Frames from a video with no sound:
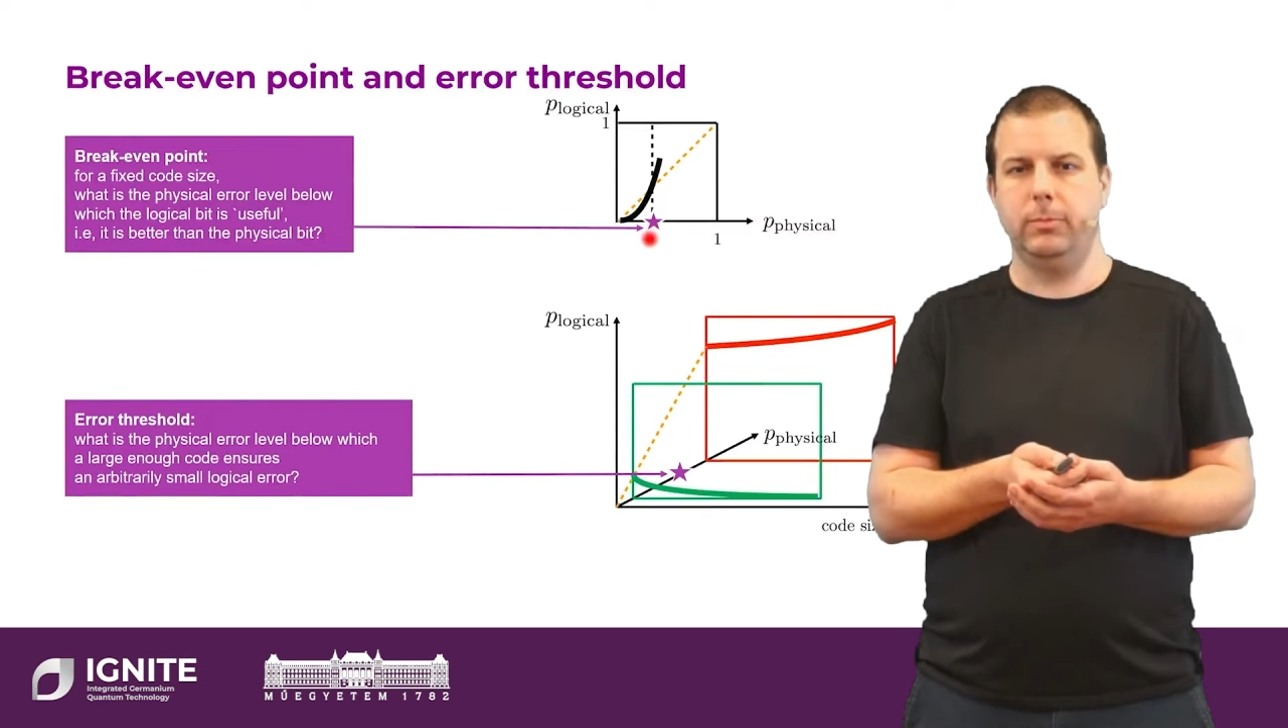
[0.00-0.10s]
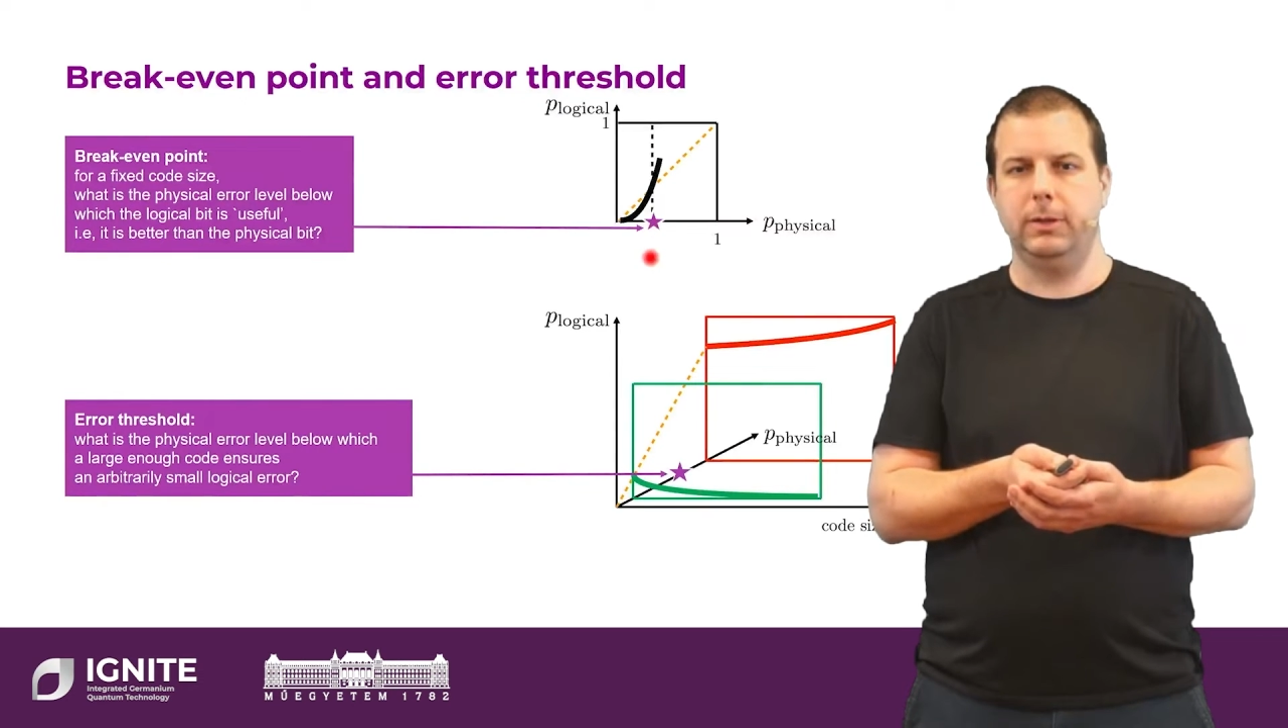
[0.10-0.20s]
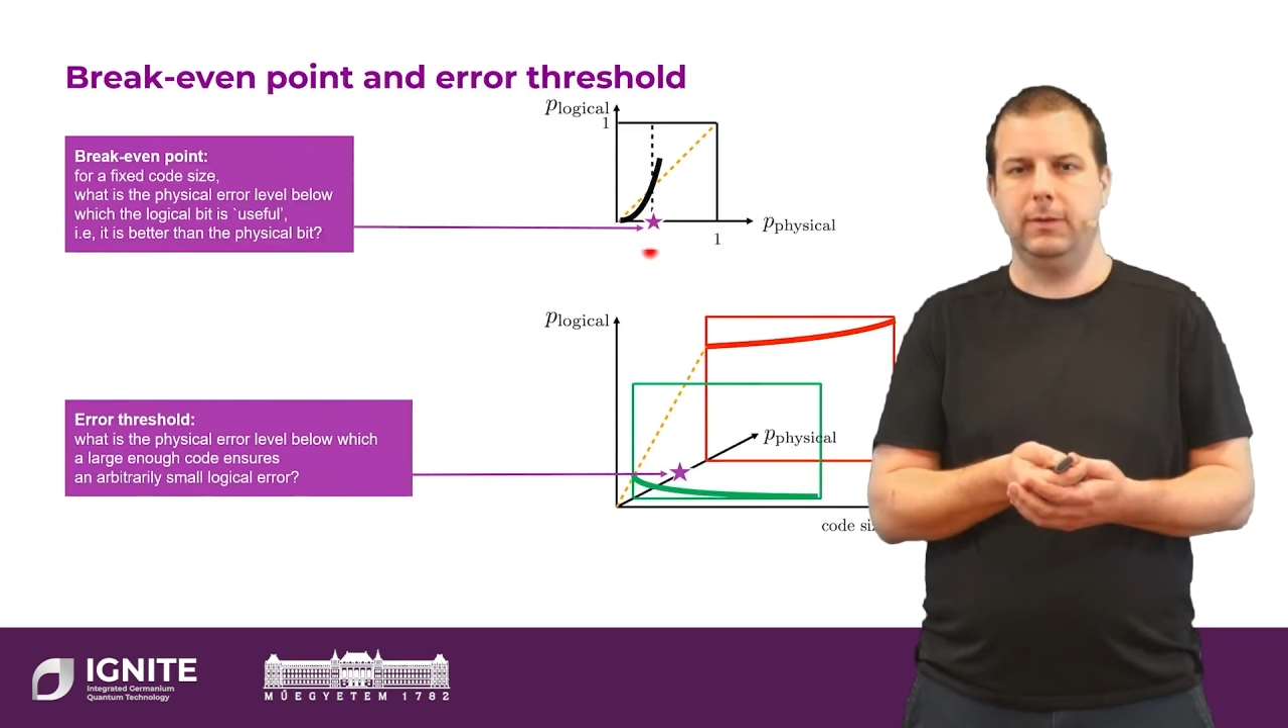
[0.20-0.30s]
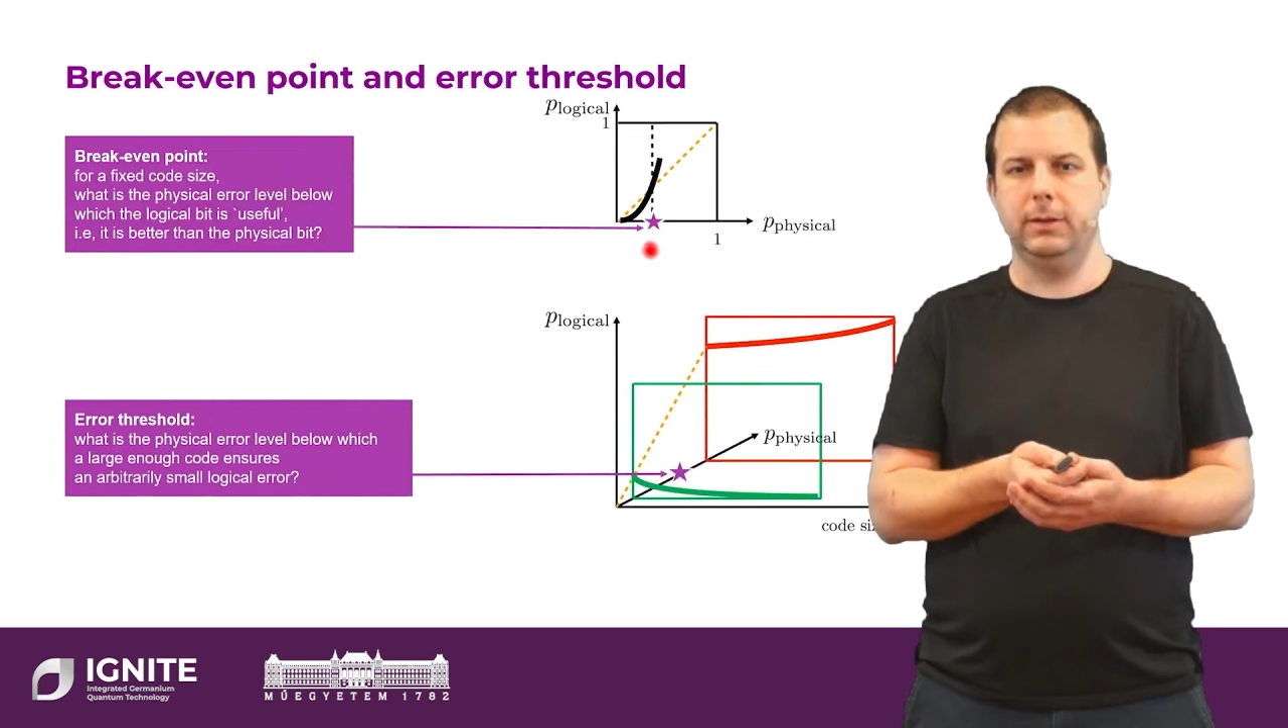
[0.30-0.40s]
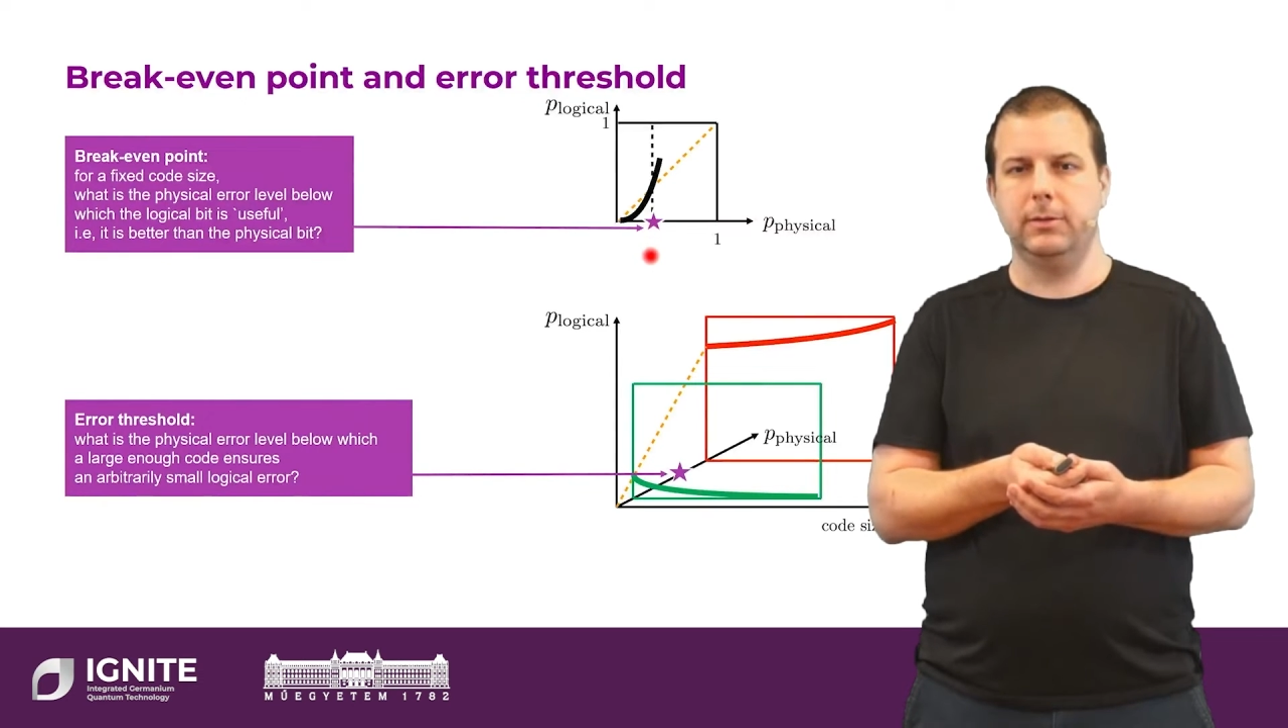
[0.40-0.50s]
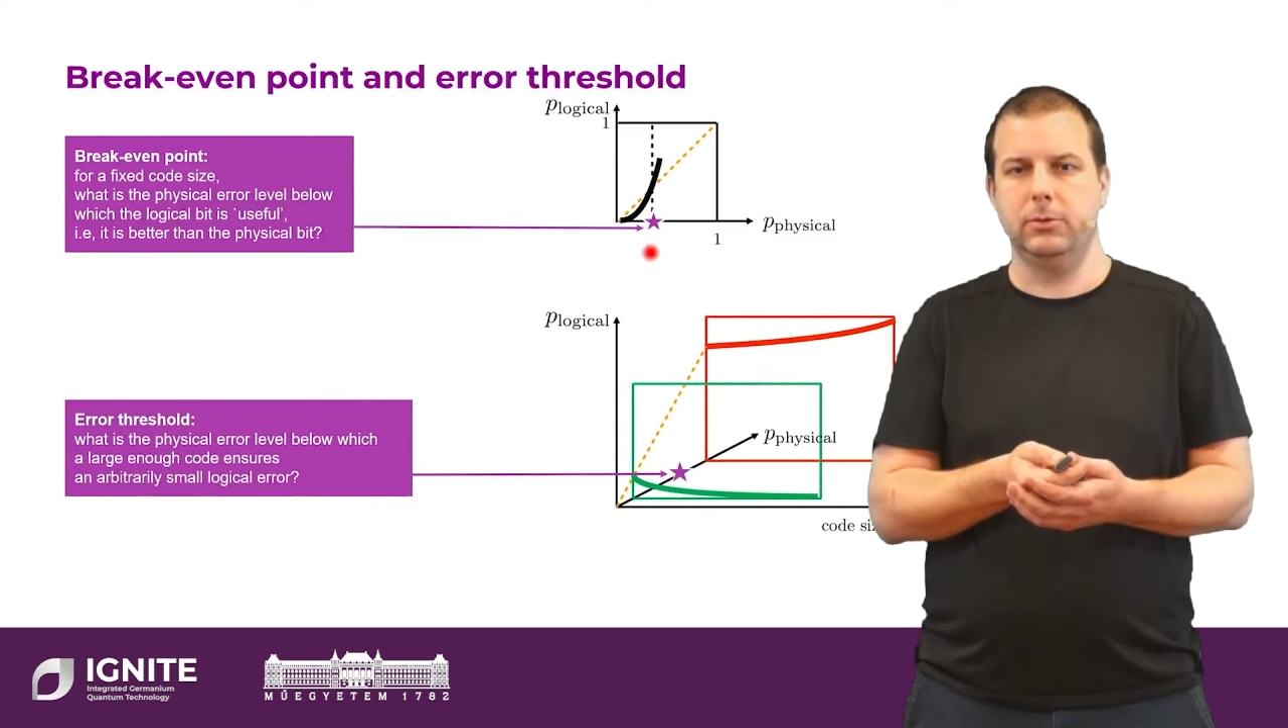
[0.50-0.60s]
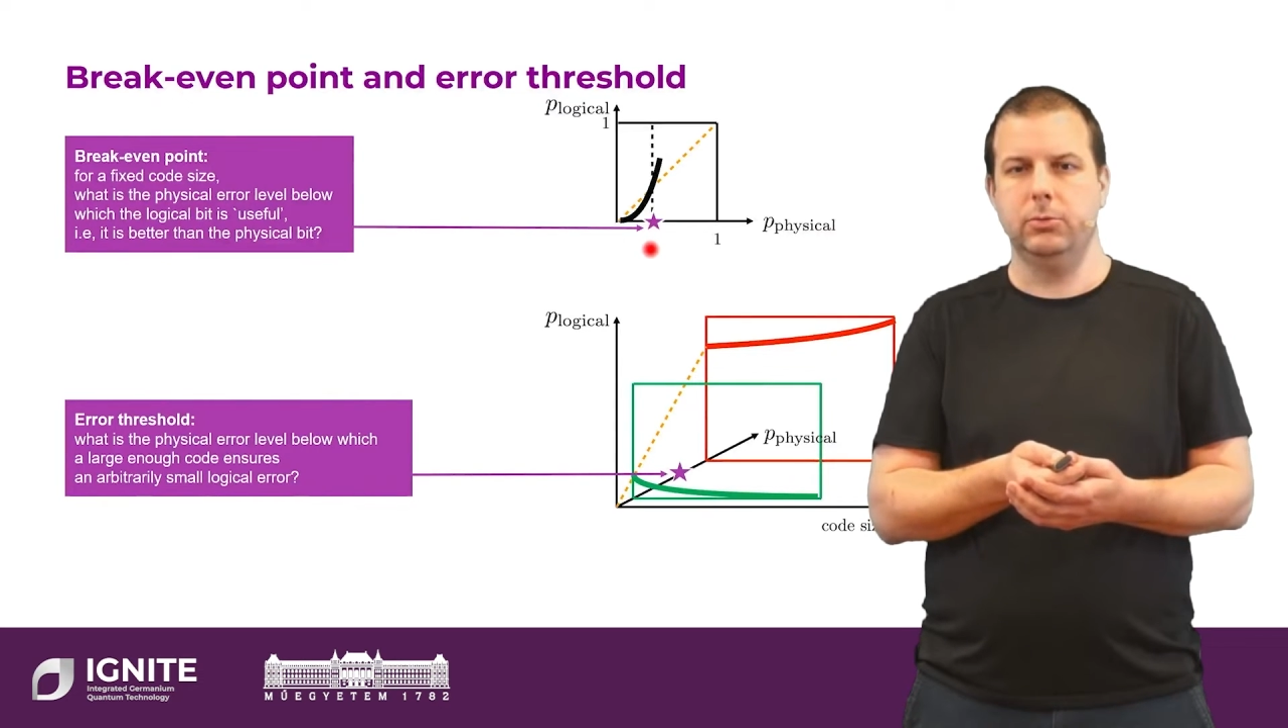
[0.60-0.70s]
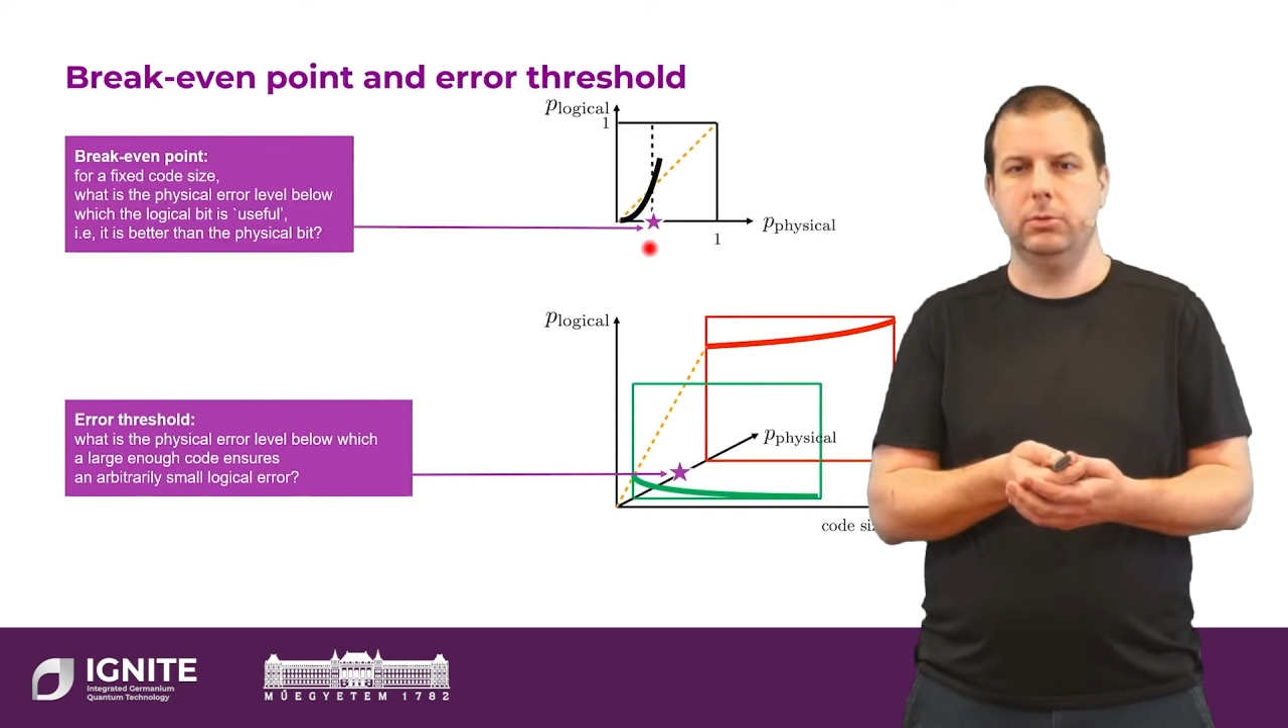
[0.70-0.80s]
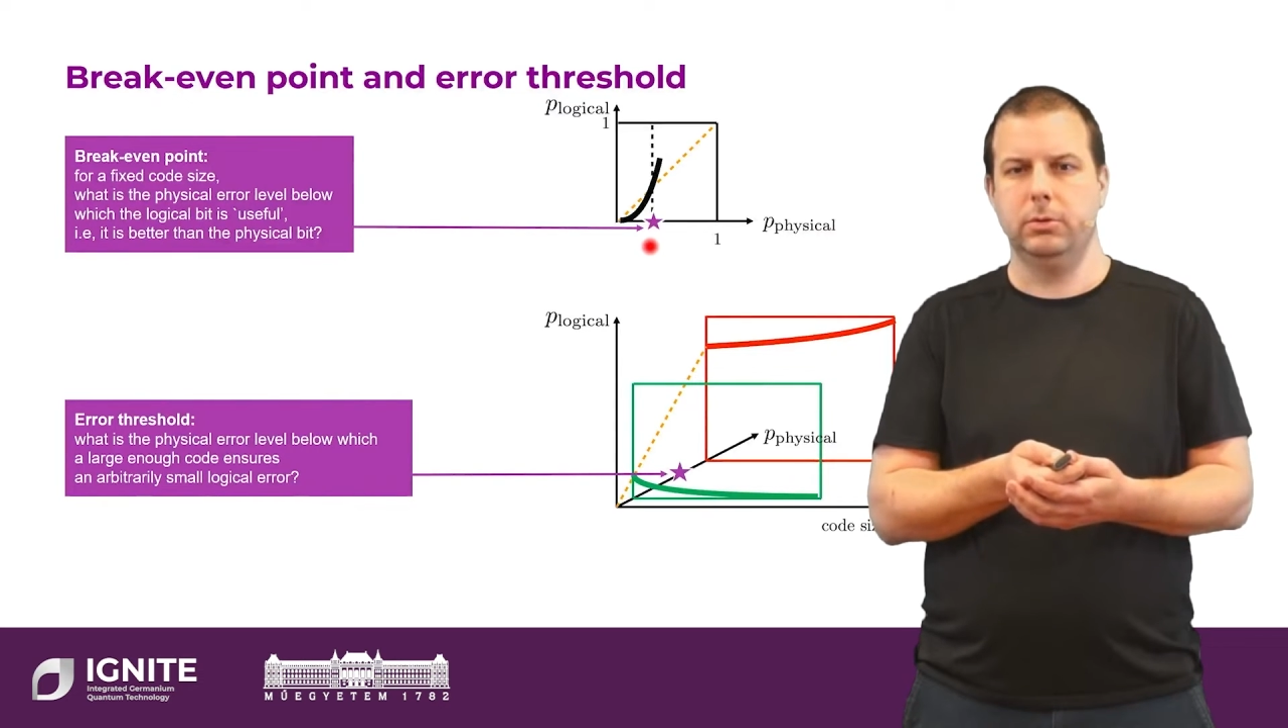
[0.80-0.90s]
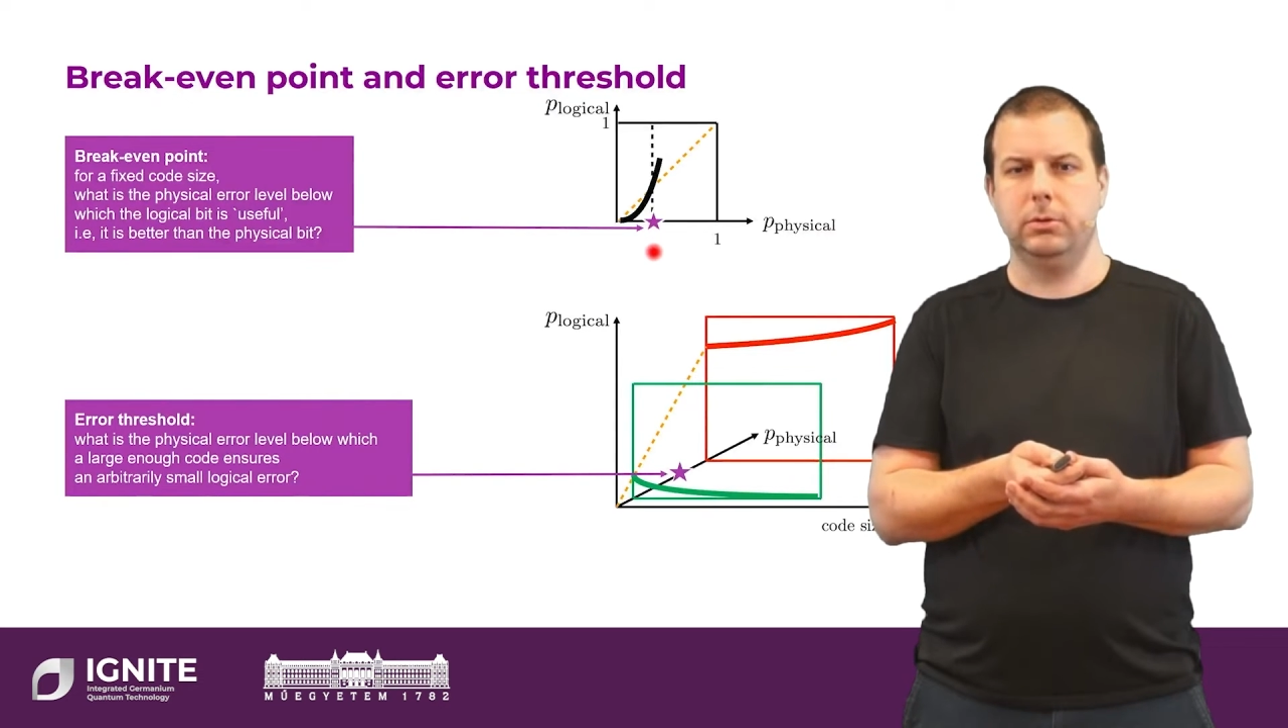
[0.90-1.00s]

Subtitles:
between the two,